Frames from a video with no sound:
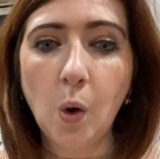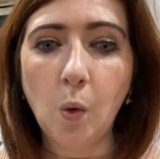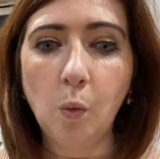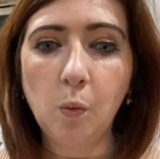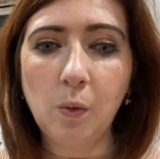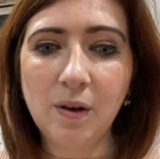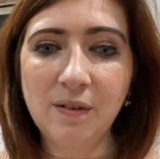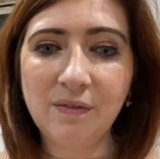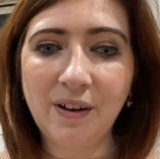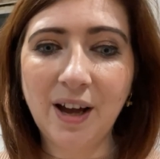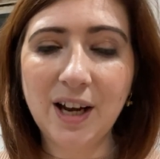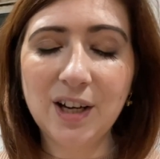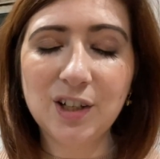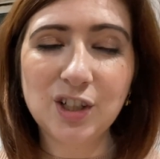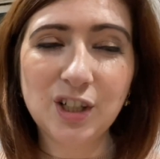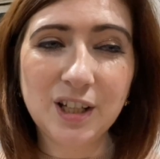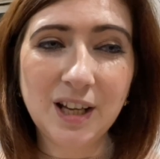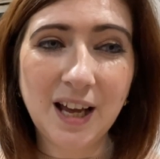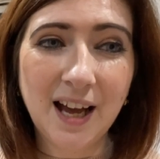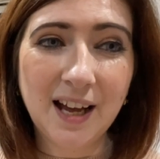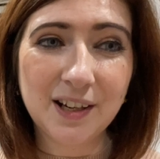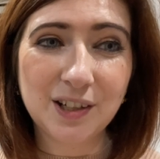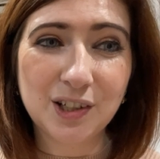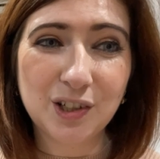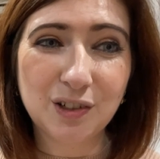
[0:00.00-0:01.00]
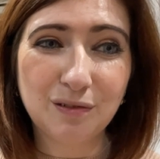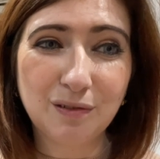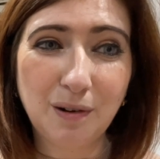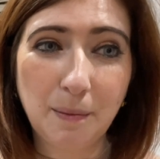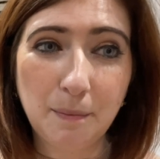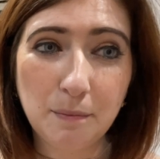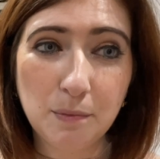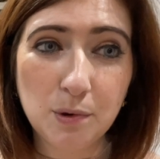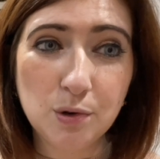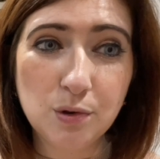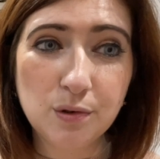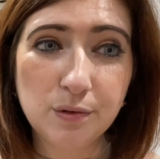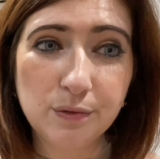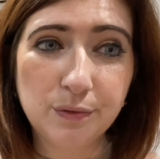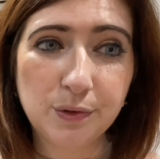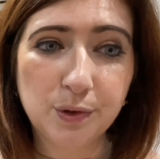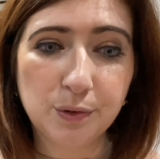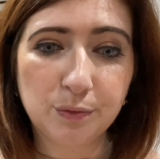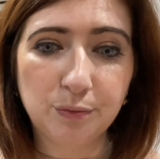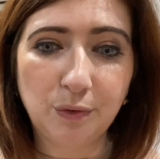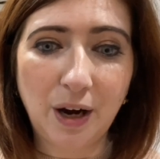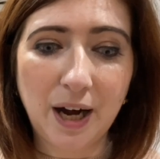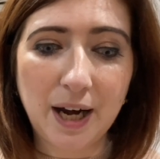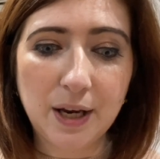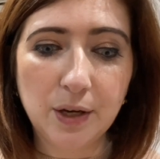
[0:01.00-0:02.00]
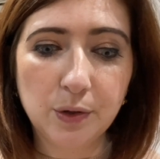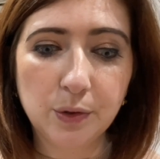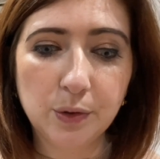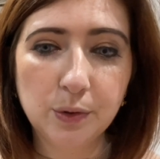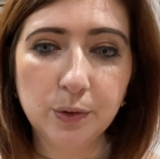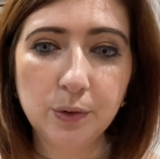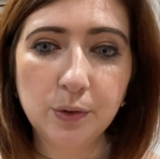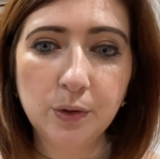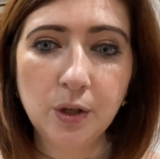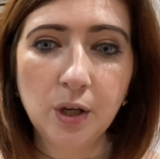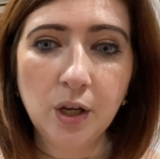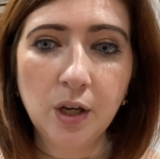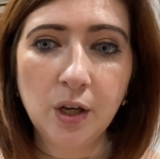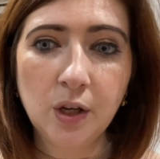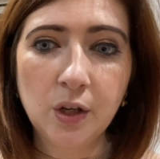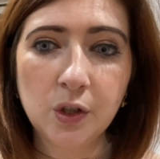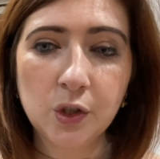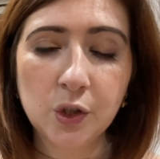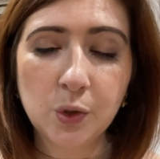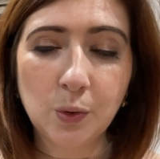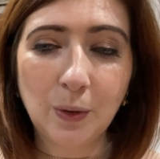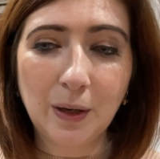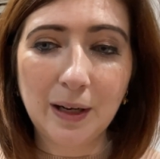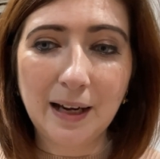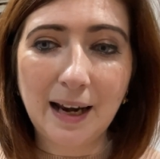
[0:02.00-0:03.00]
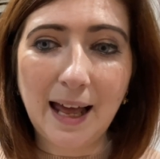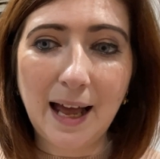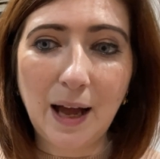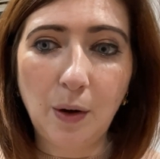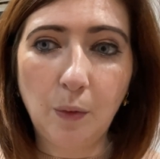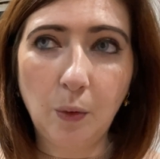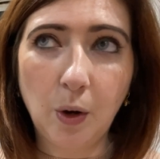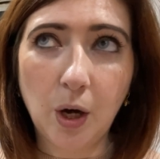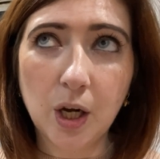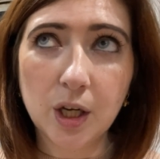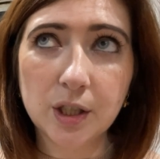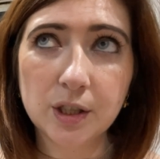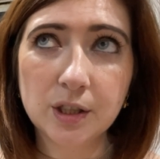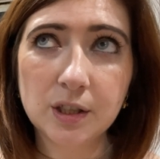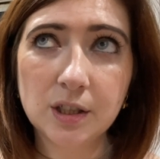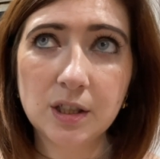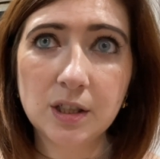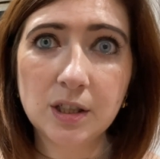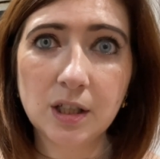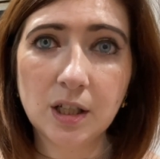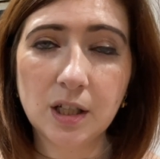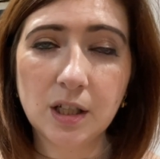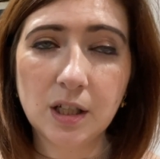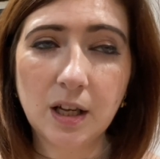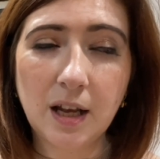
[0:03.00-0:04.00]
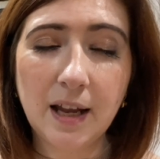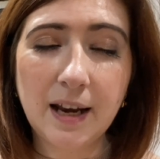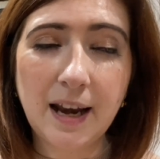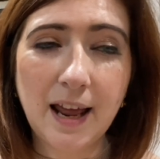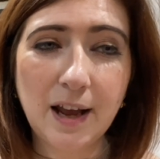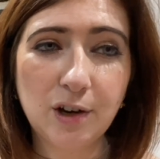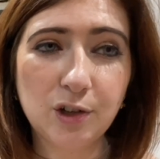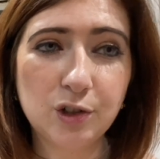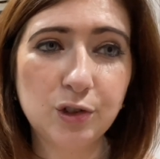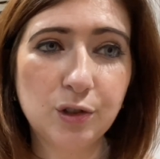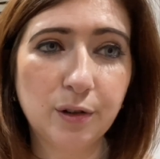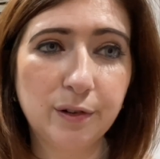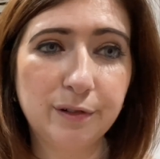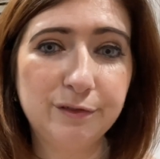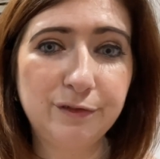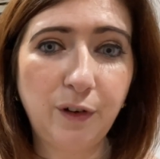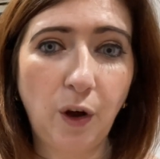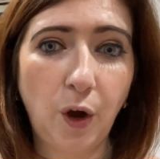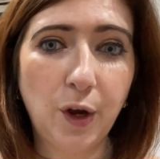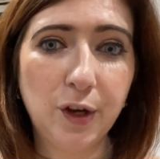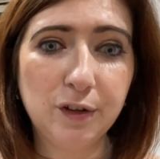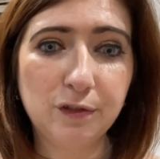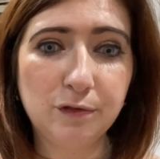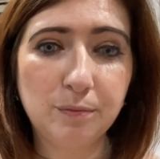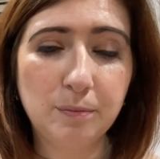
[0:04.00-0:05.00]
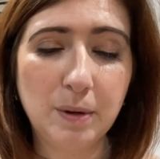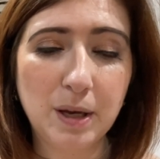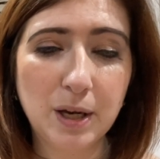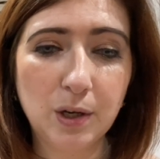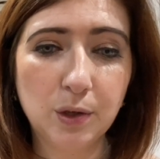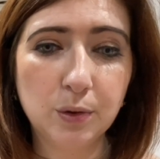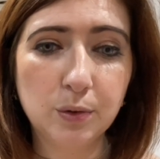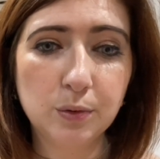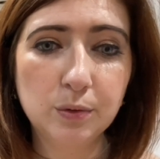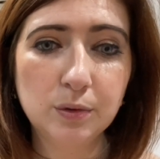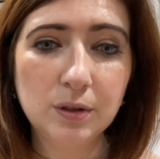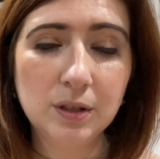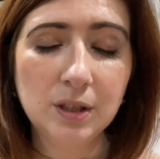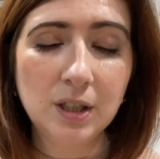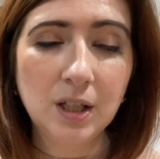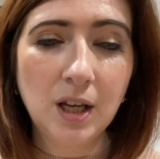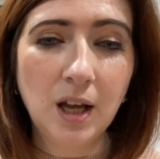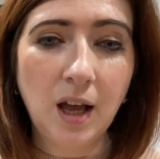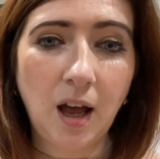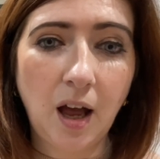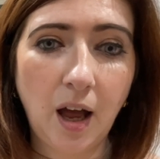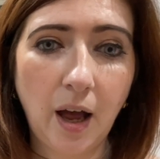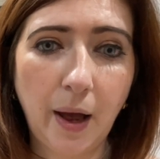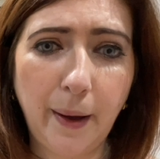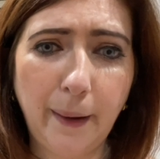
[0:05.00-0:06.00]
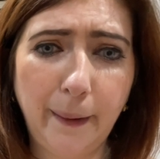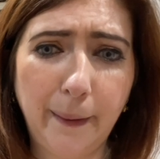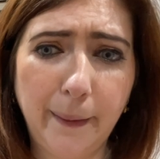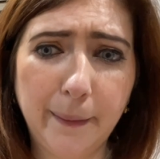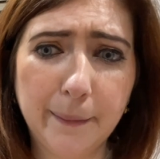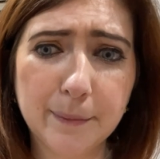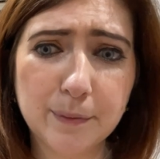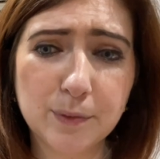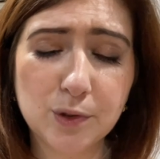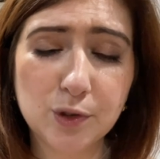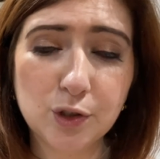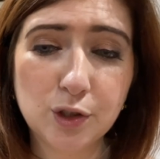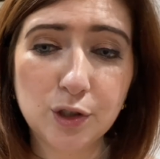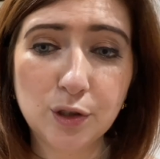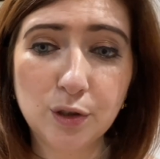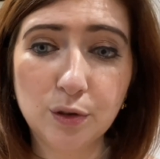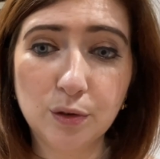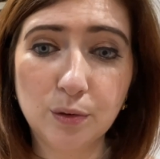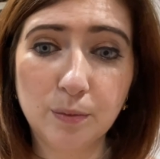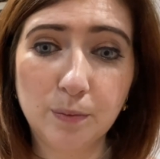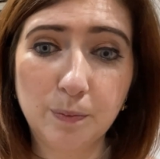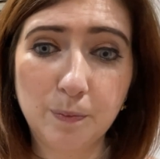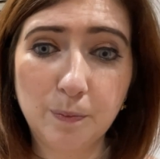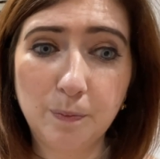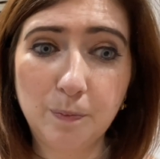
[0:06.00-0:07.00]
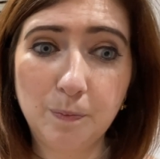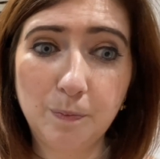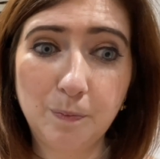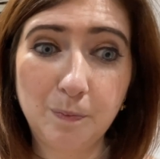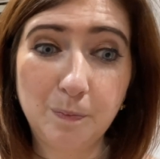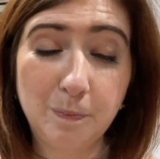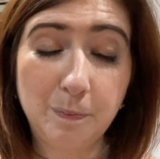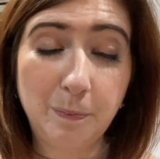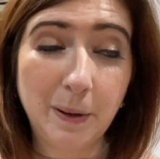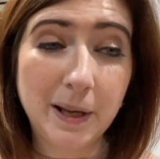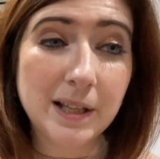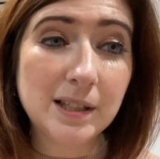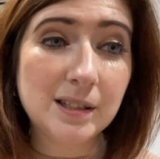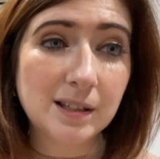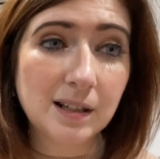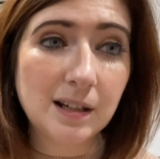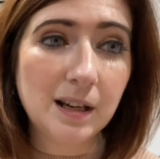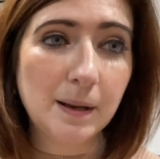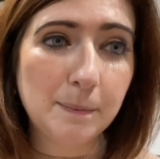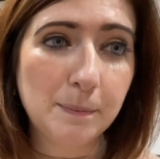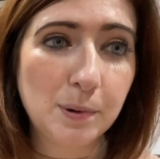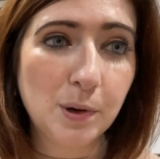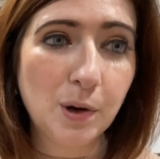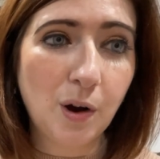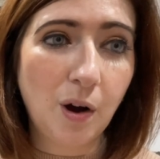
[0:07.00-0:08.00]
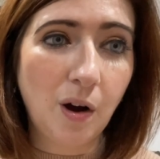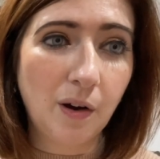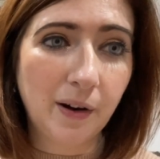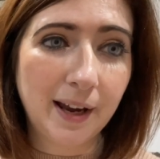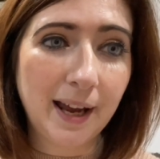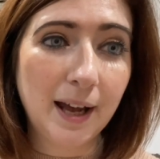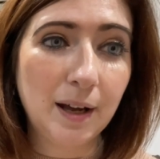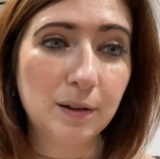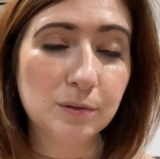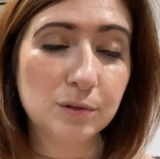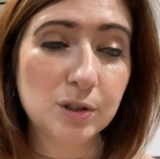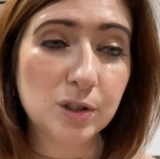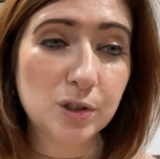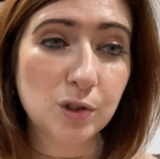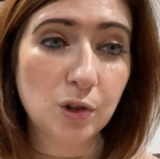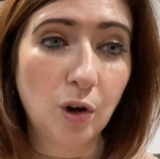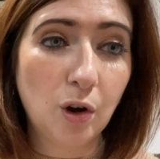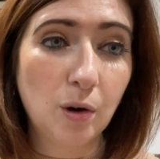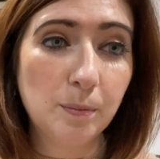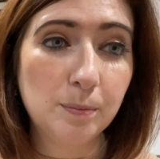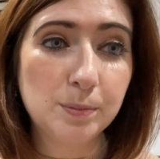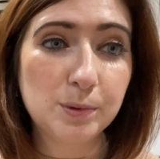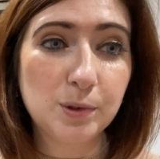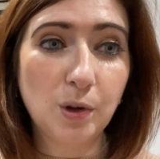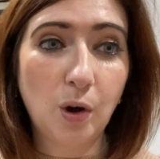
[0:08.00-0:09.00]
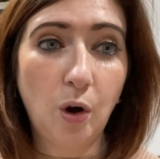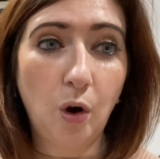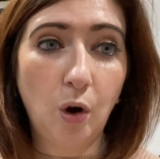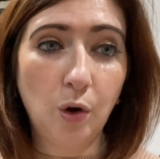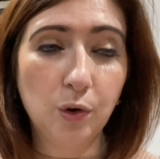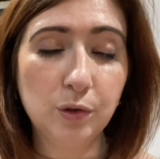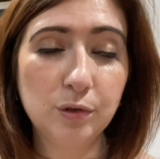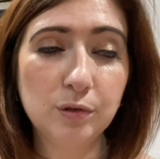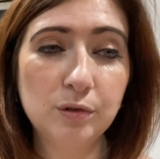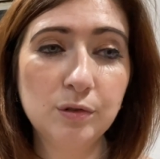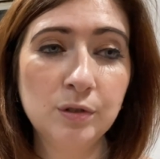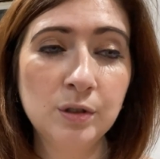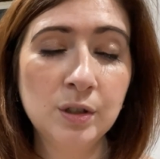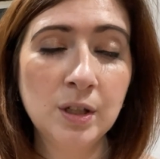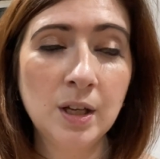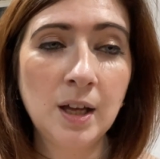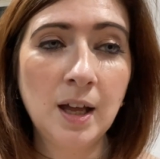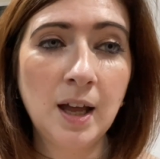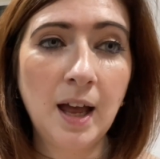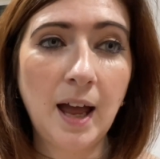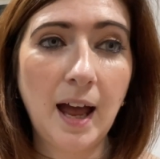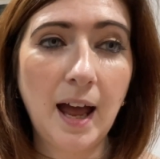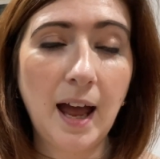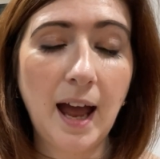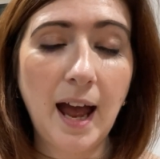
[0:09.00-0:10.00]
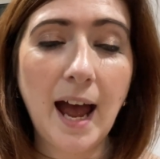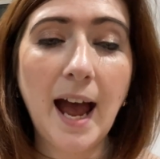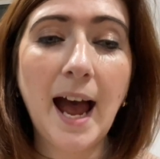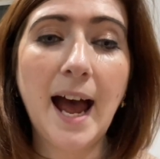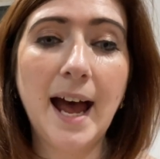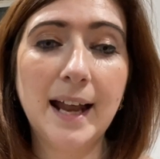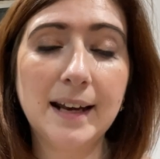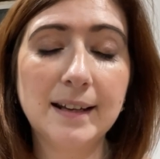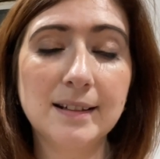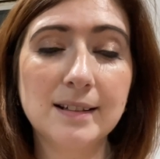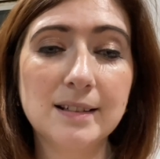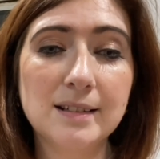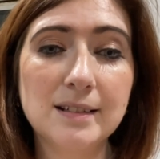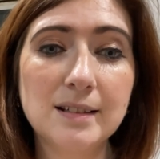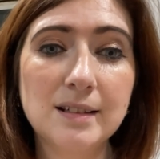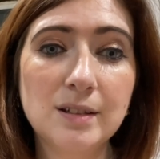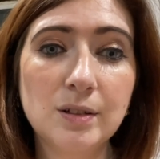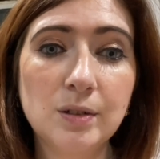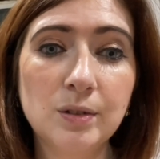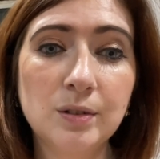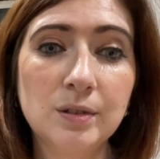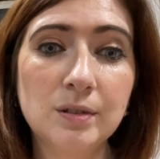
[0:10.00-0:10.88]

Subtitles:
We've actually had to remove the rail to allow us an extra 5 mil to basically put our countertops on, and